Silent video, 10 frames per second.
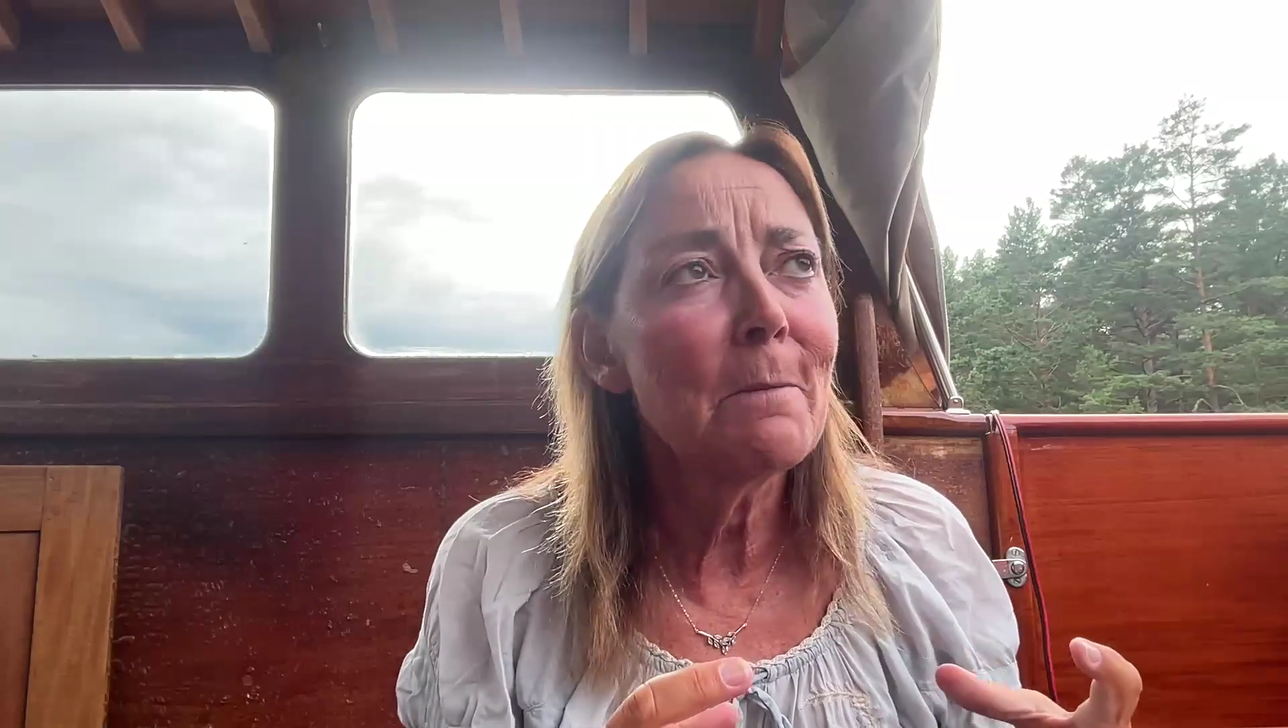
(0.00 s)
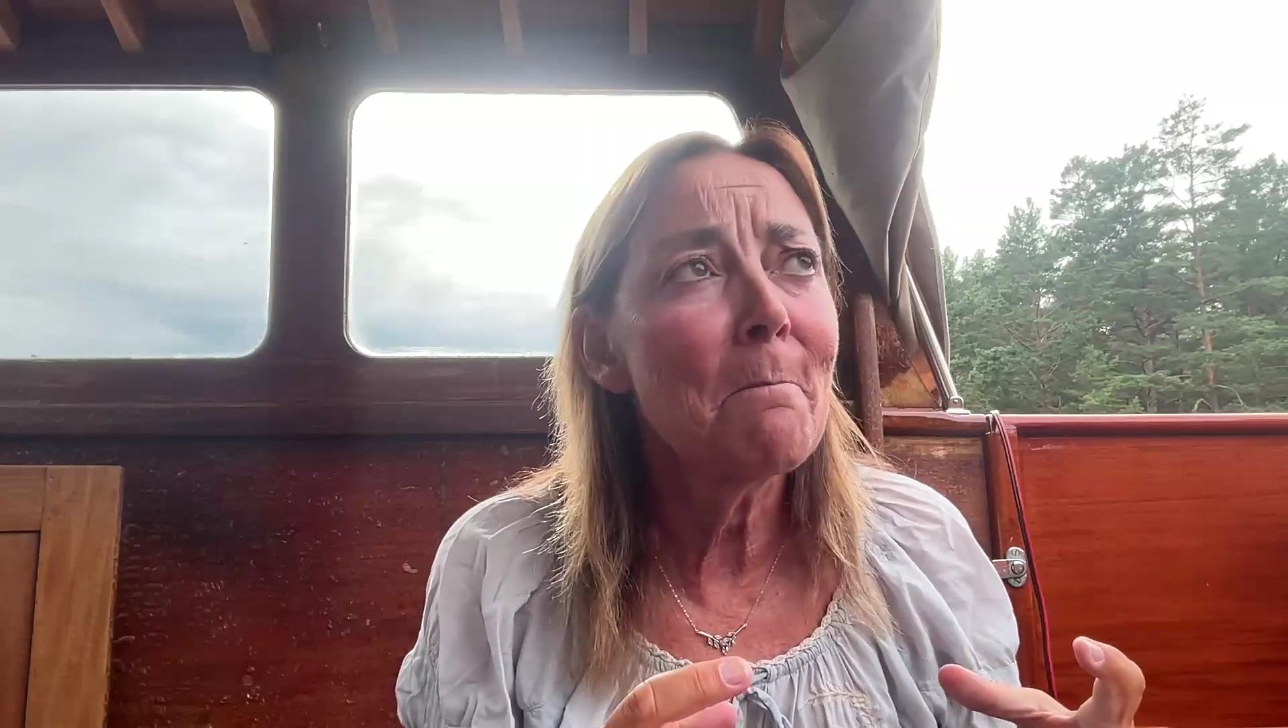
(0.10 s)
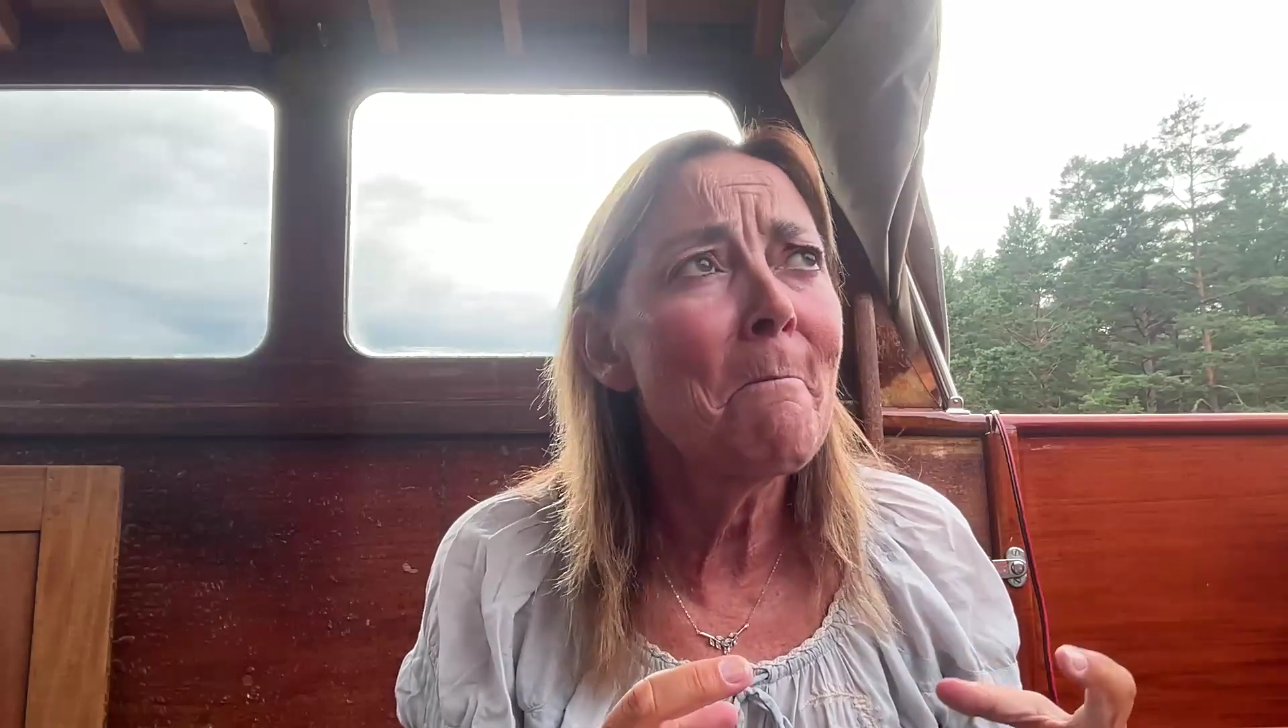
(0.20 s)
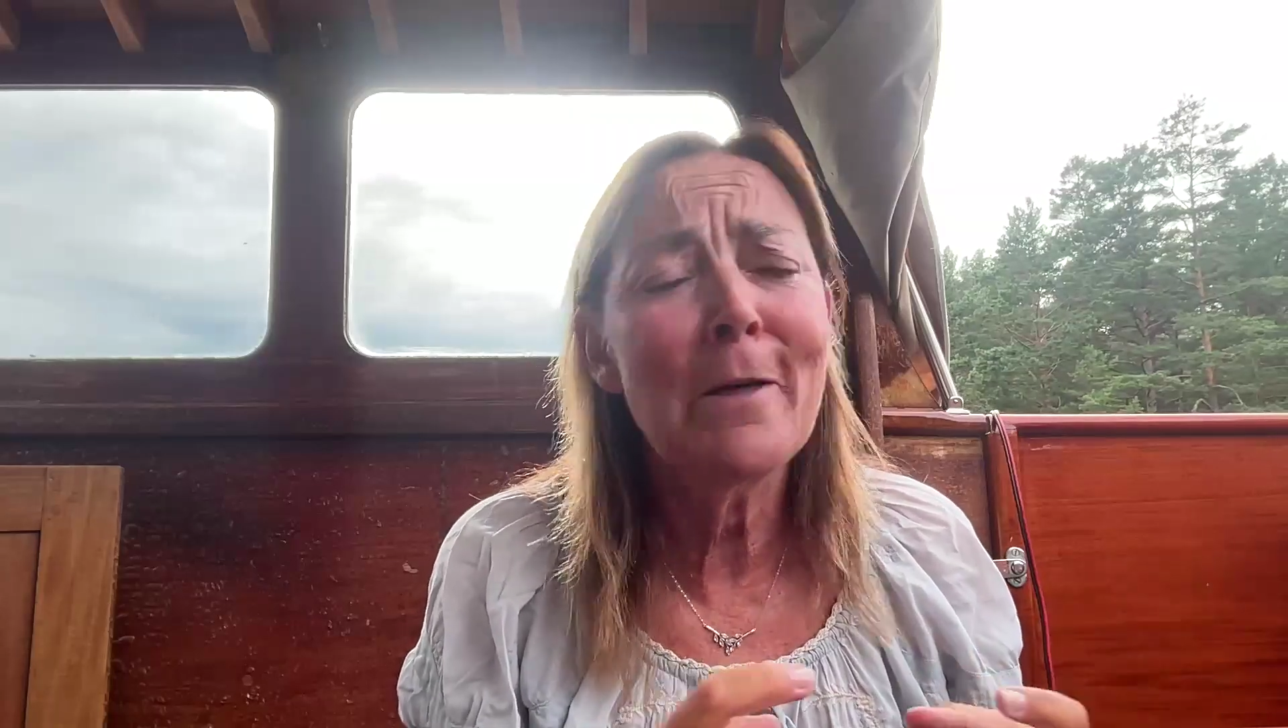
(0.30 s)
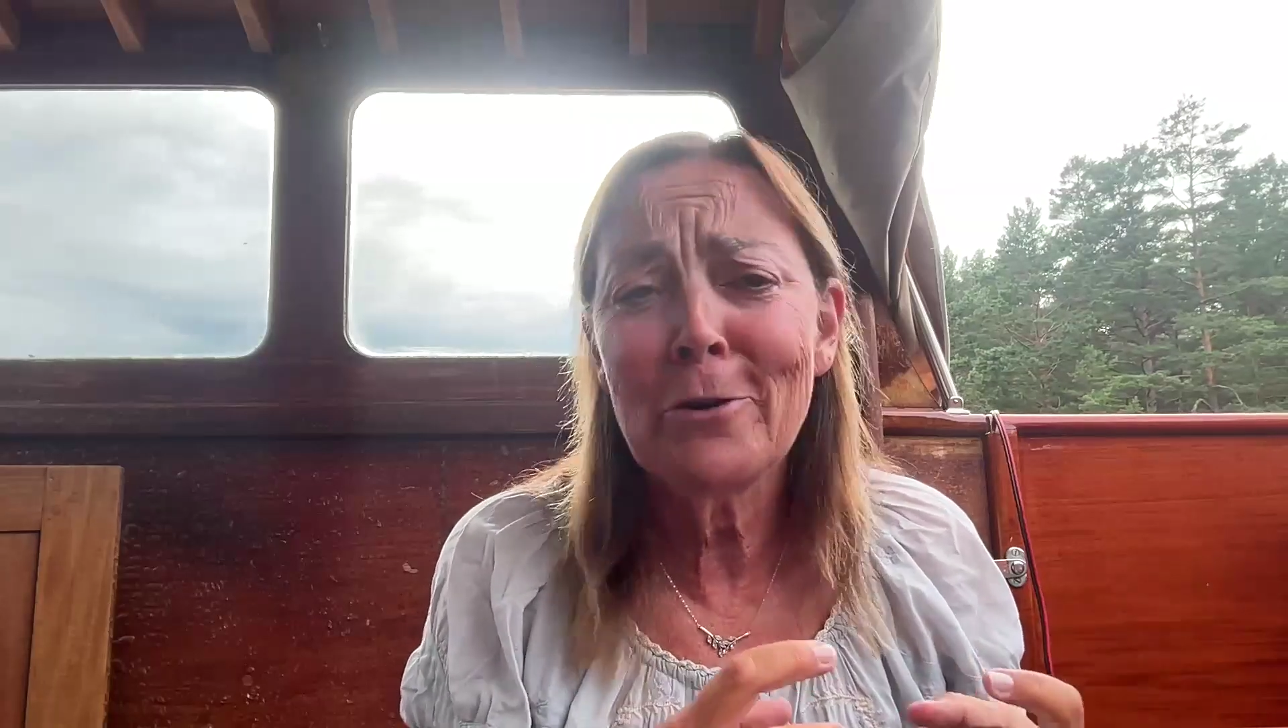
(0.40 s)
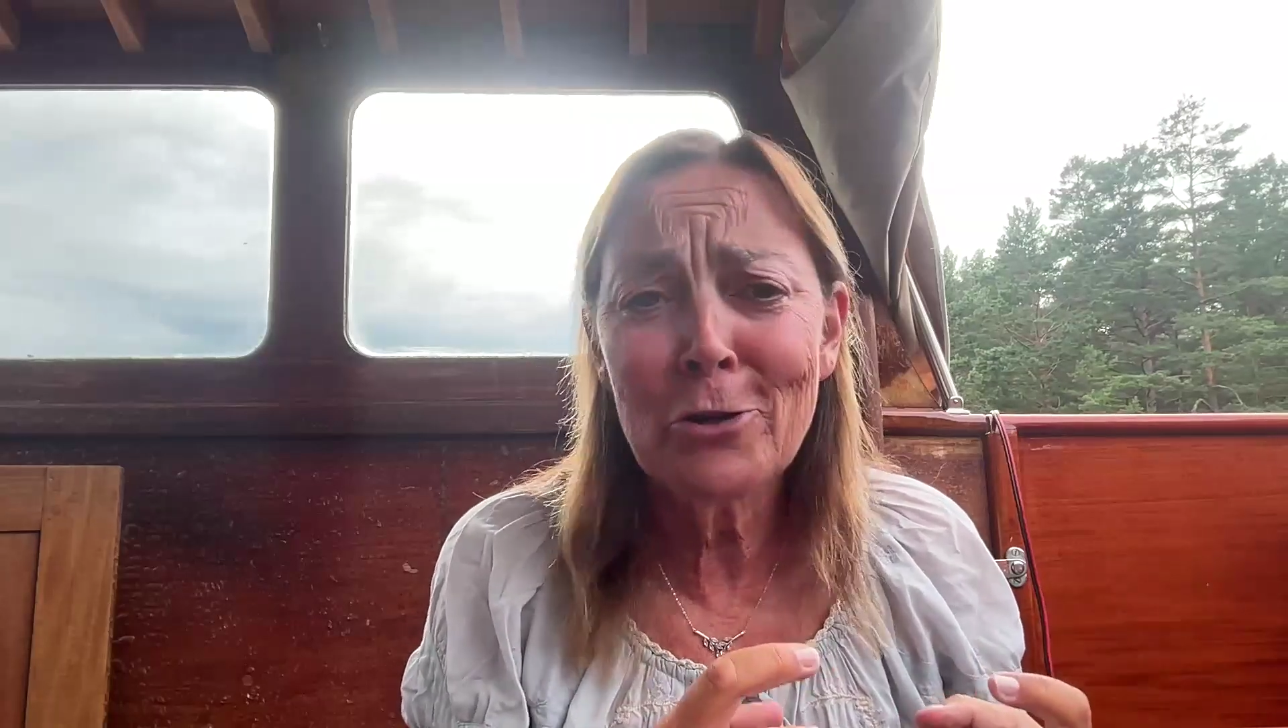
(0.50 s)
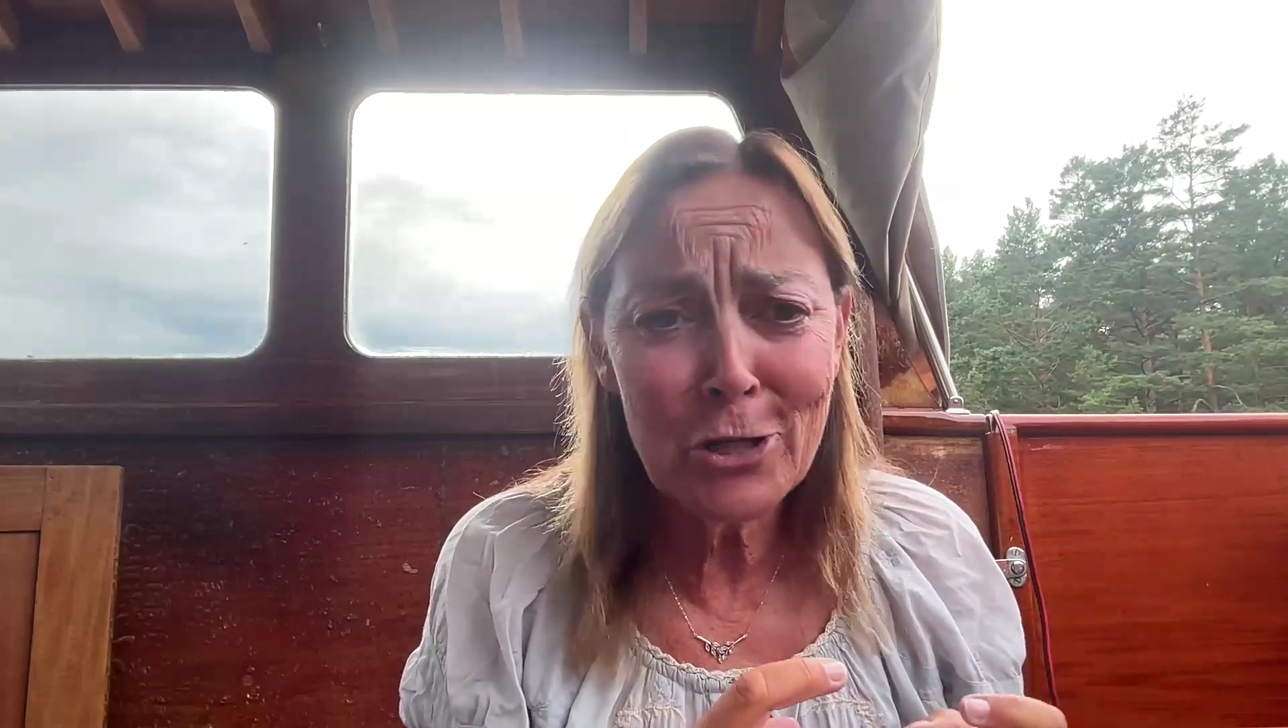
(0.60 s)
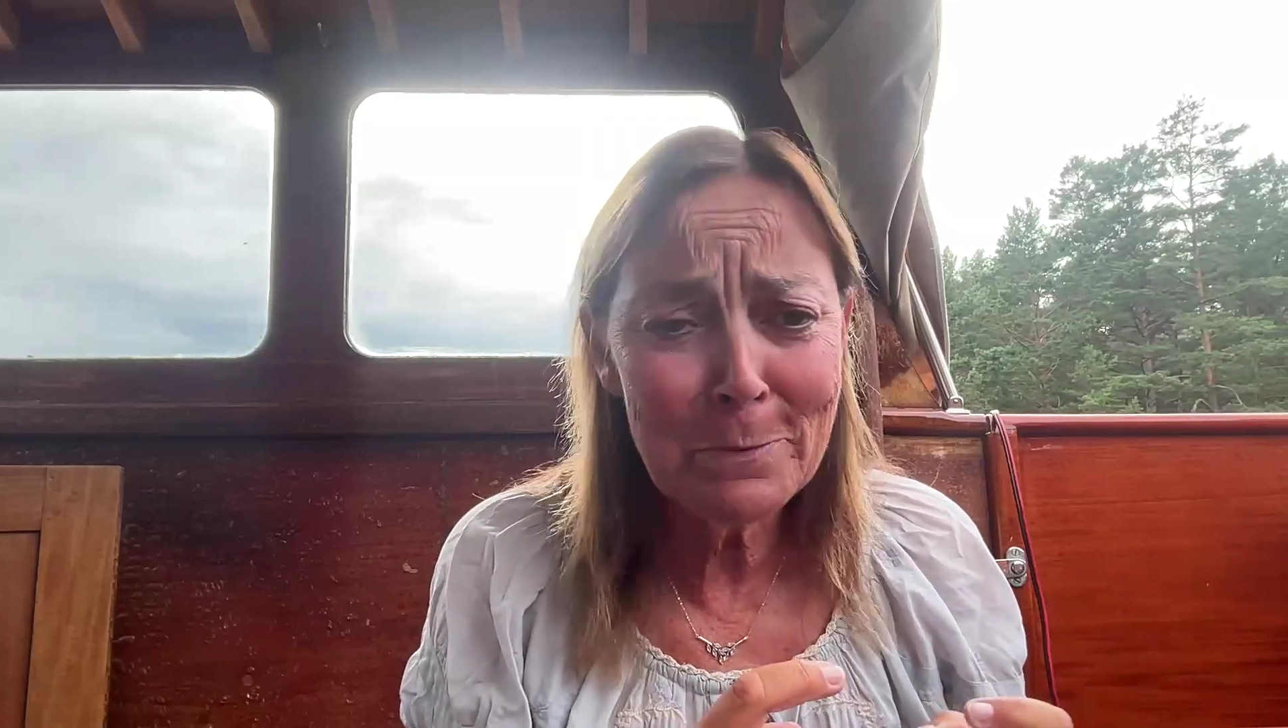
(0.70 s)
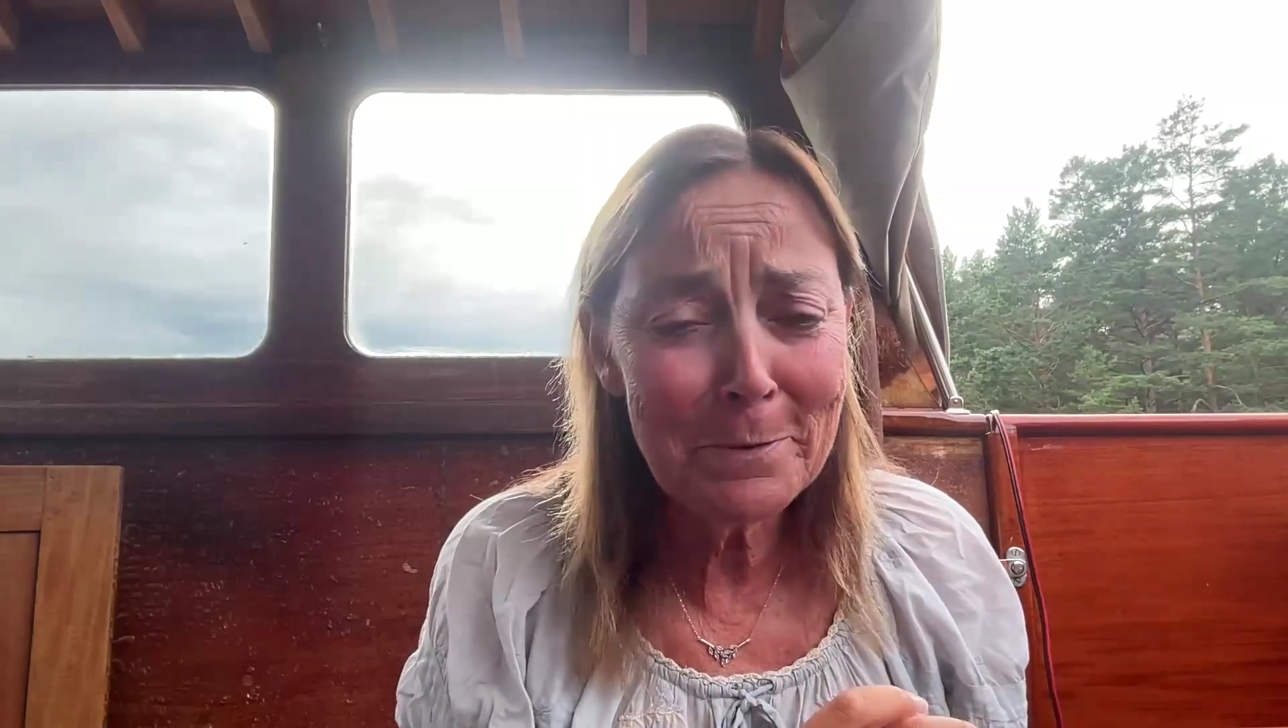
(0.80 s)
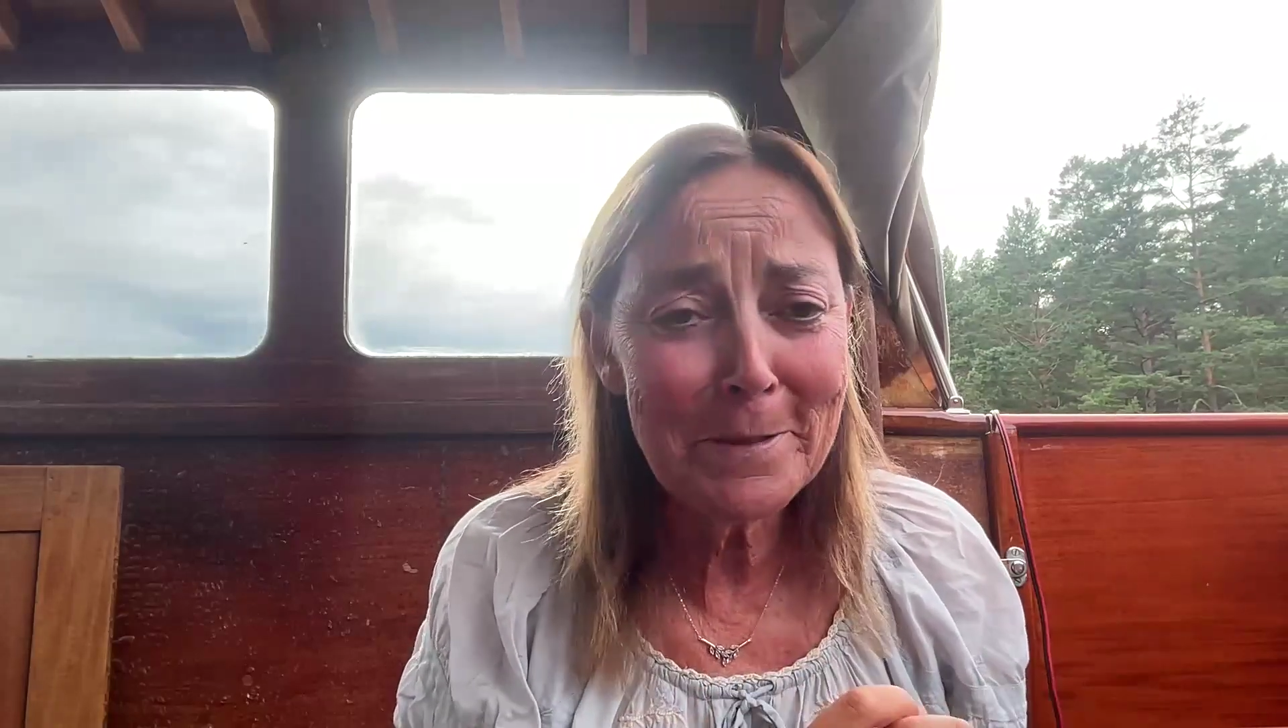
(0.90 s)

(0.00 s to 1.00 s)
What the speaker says: mothership,